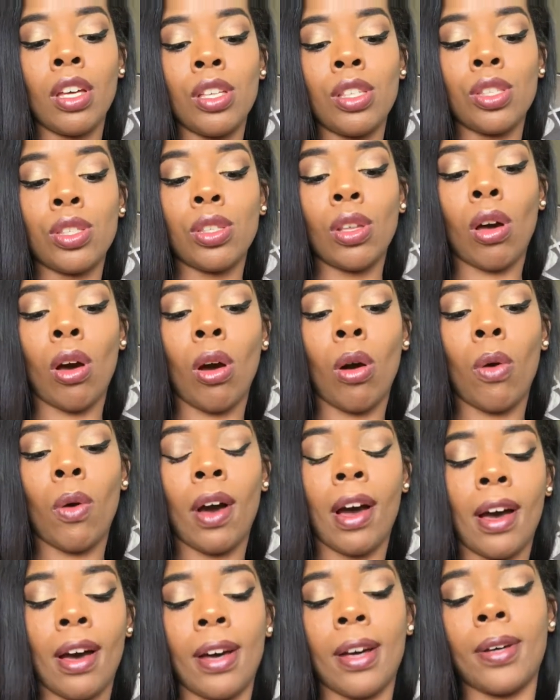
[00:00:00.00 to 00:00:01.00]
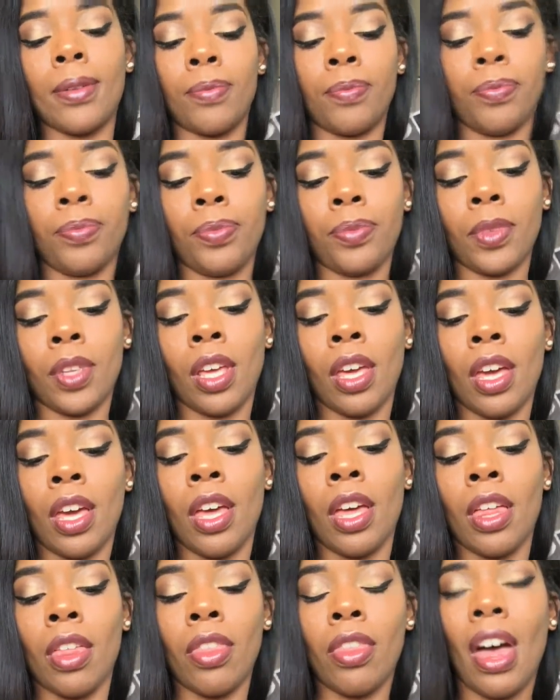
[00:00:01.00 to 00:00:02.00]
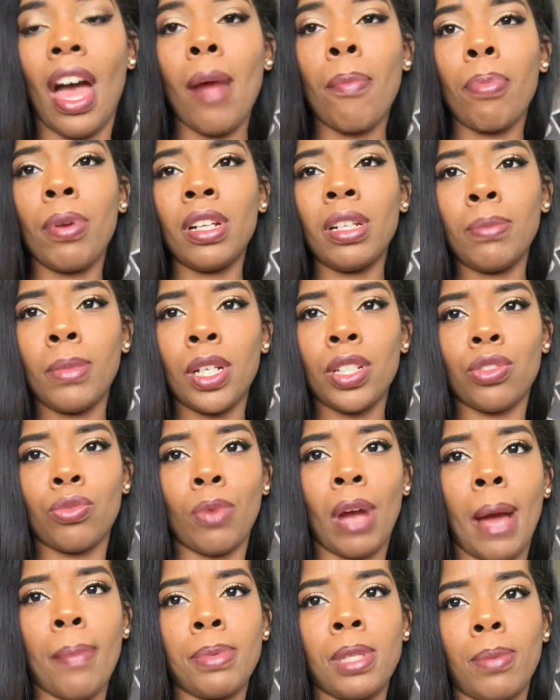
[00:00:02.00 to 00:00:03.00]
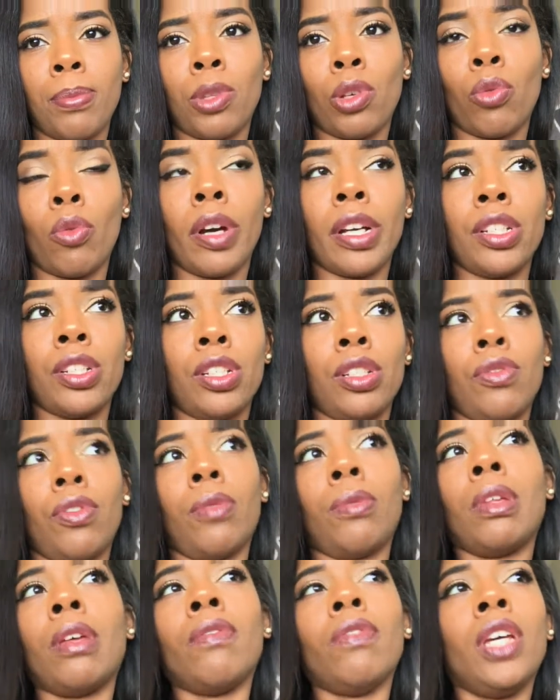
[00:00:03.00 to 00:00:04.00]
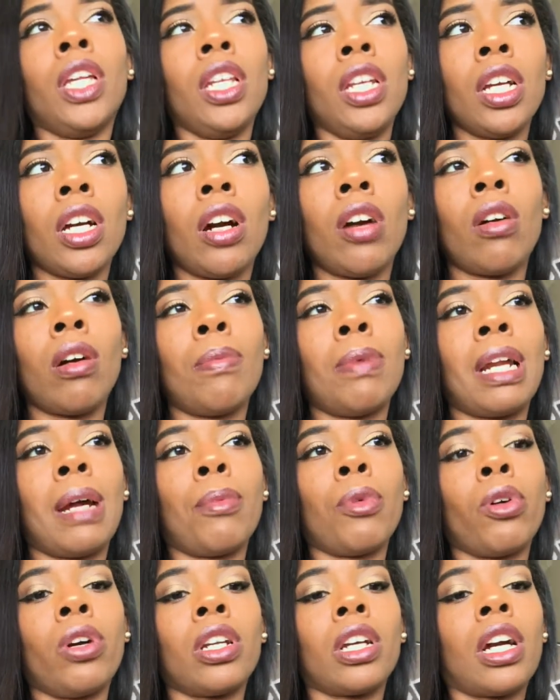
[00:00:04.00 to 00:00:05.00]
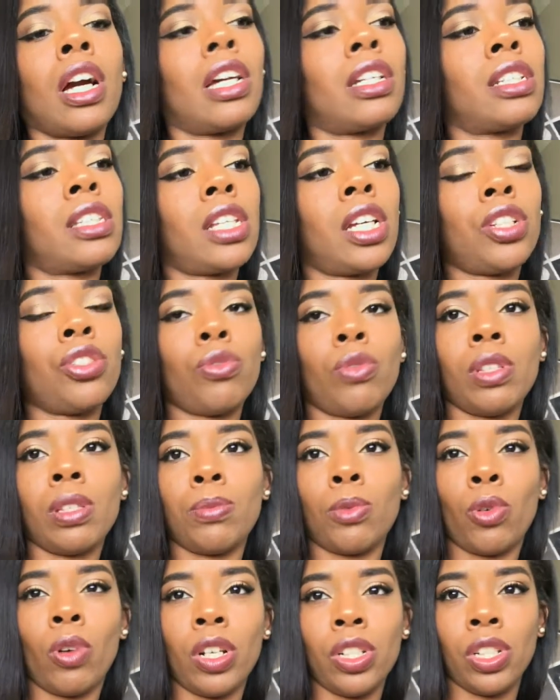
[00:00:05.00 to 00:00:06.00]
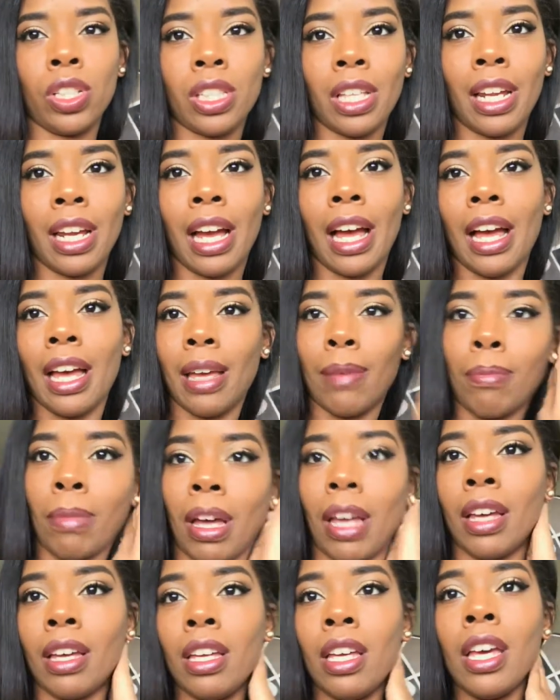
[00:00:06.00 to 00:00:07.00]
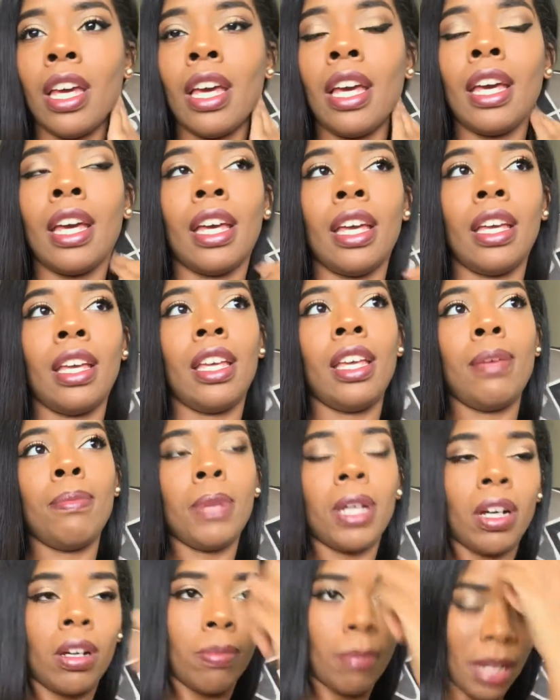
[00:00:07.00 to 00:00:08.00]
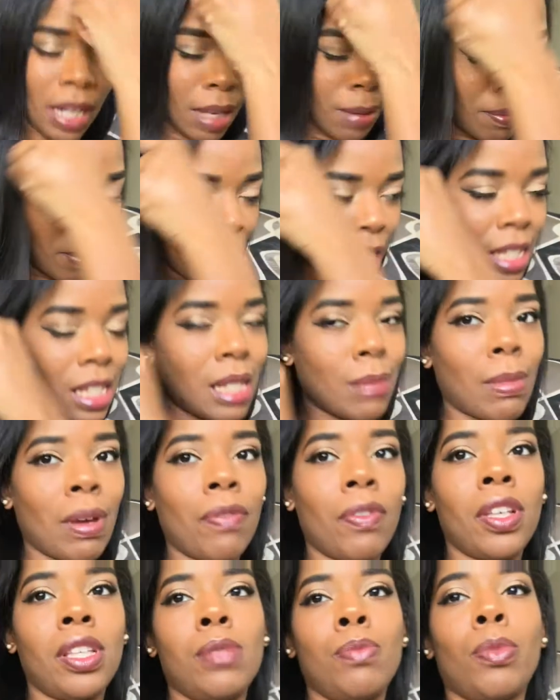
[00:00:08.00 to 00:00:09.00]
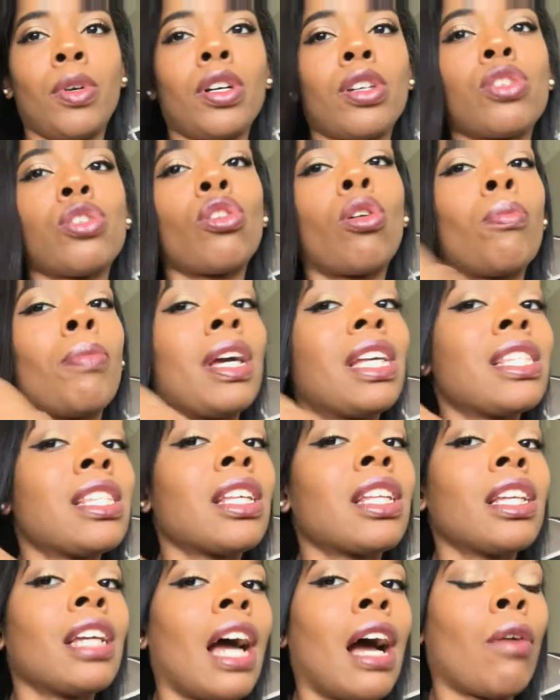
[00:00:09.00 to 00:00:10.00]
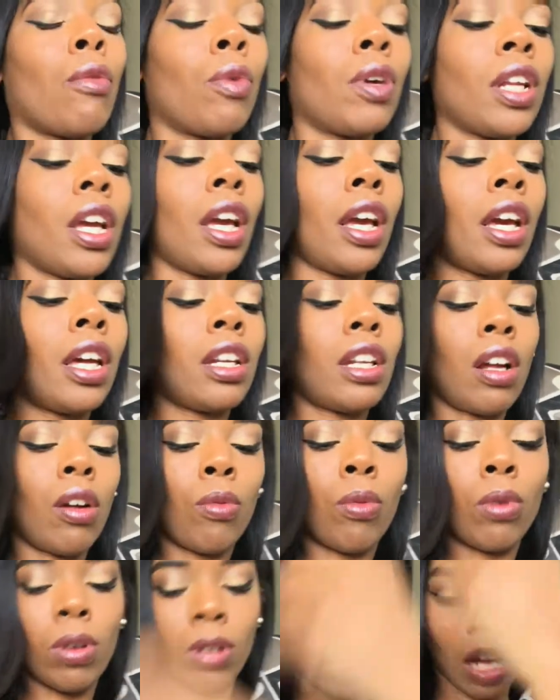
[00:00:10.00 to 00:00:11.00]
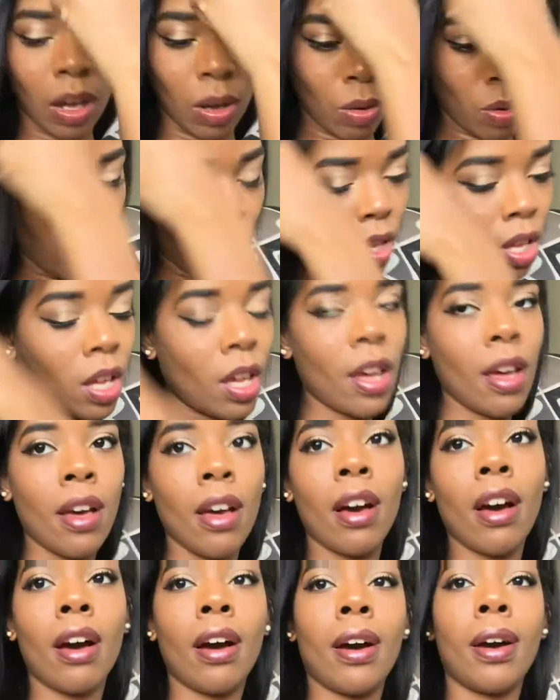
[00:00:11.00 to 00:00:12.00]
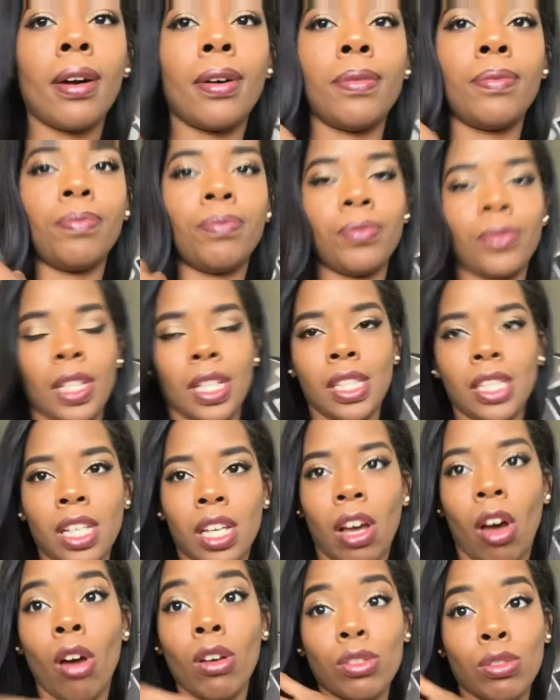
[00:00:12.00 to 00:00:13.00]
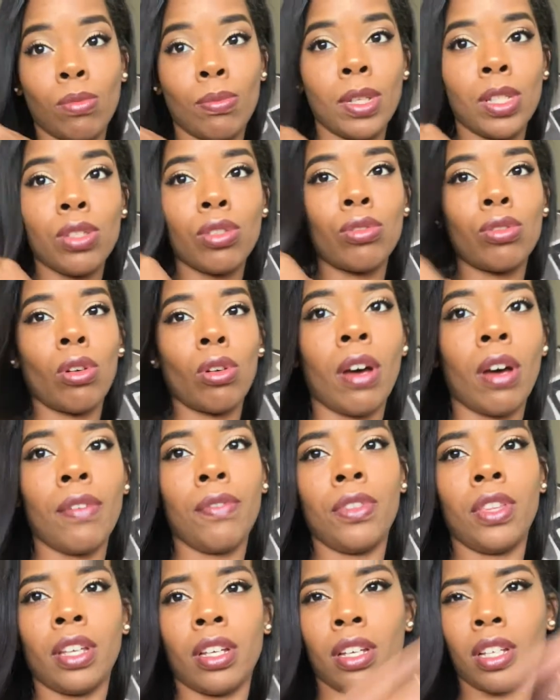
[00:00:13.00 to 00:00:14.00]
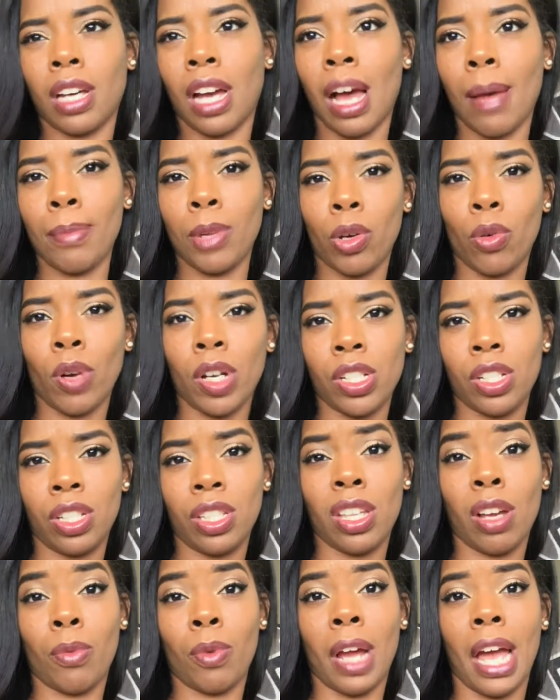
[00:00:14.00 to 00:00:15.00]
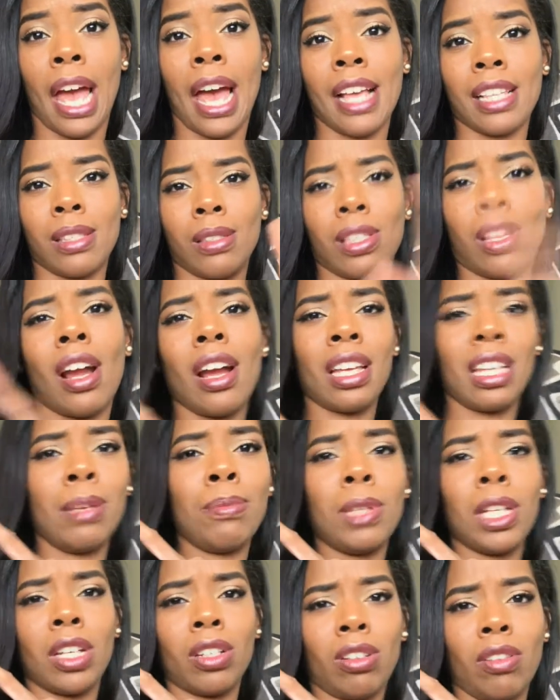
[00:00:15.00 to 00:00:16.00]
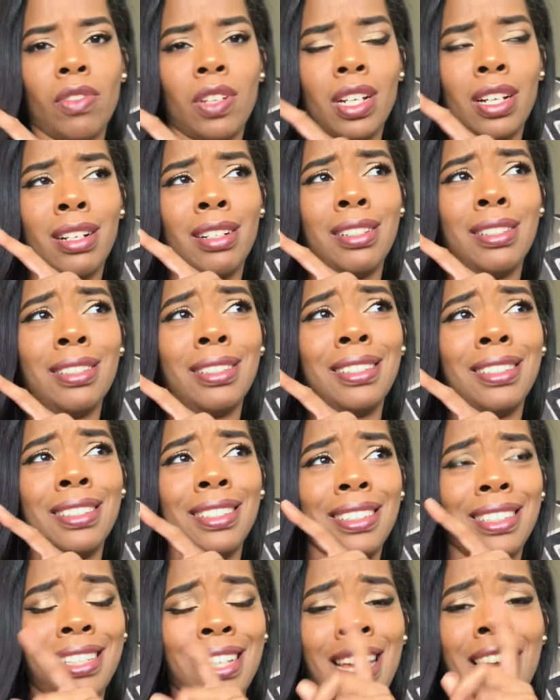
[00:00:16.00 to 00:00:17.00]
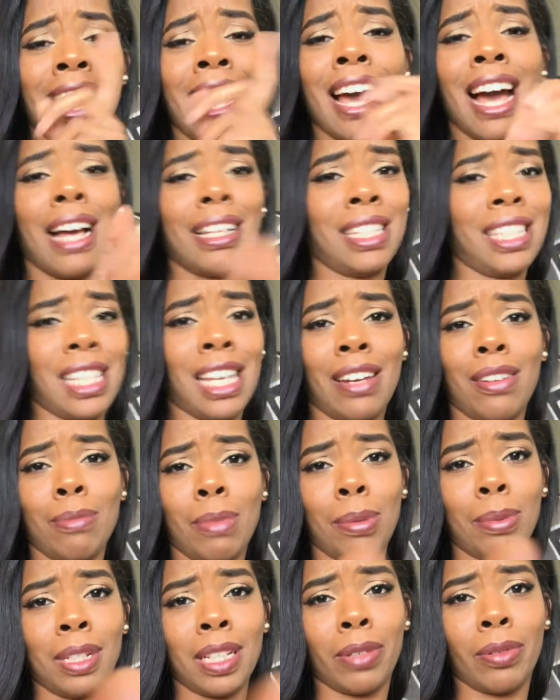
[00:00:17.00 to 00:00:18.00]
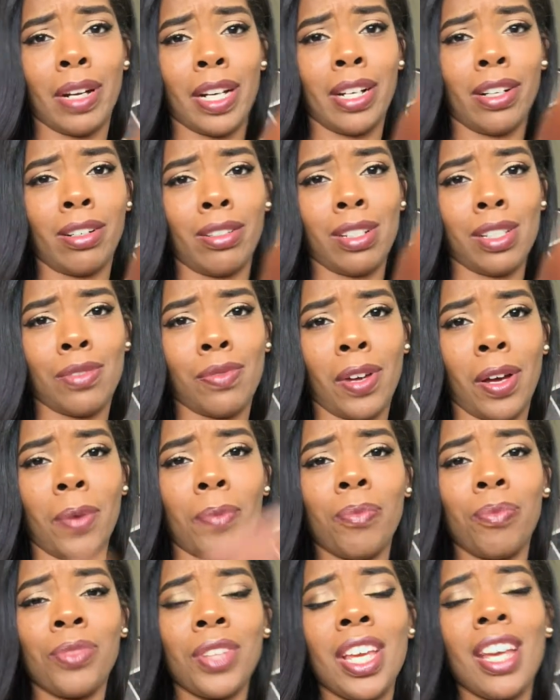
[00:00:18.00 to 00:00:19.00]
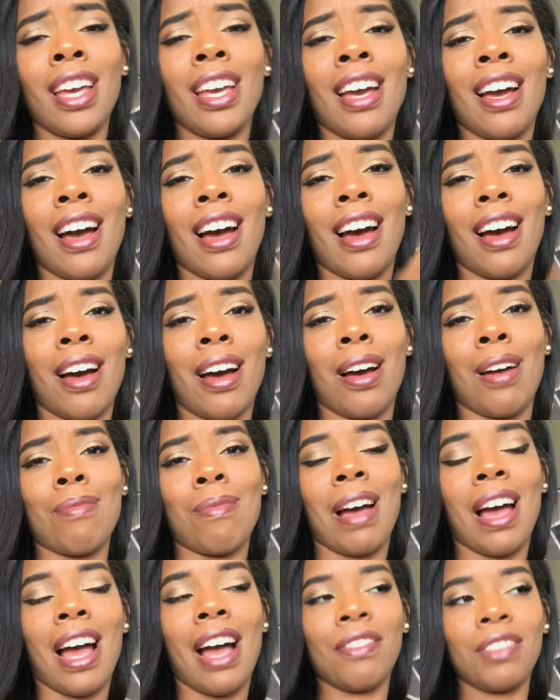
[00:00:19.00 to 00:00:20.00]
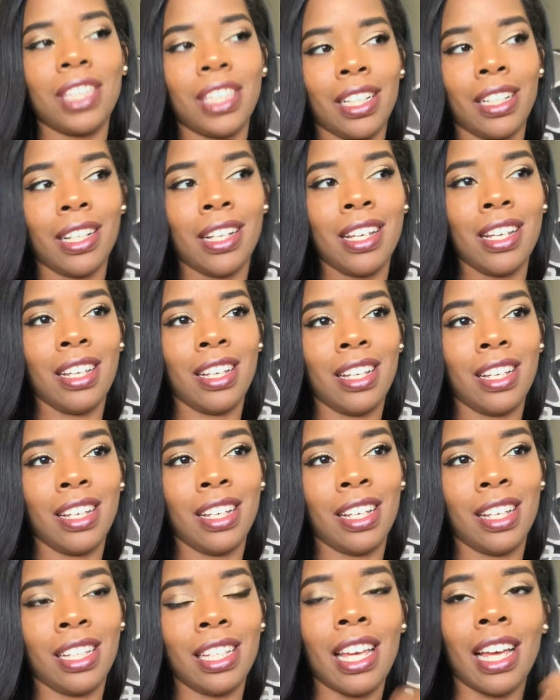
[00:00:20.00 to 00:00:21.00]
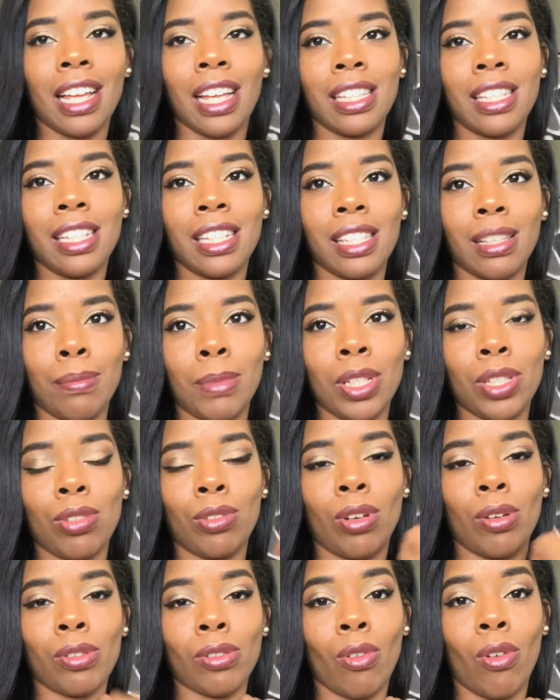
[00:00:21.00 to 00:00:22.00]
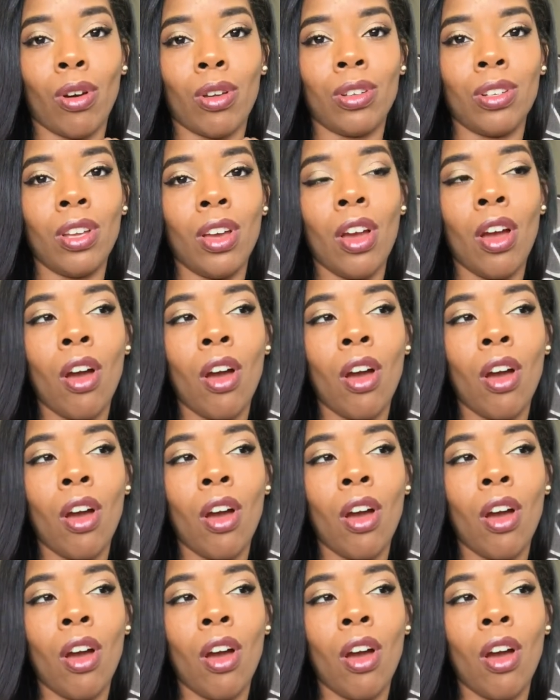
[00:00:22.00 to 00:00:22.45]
So, that pretty much wraps up the questions from the video, but I'm going to kind of touch on some questions that I got in my email, my inbox, and my Facebook. So basically, I went ahead and I wrote out and took also mental of the common questions that were asked. Sorry, I keep looking over there. I just got to remember to look right here on this phone. I took some mental notes on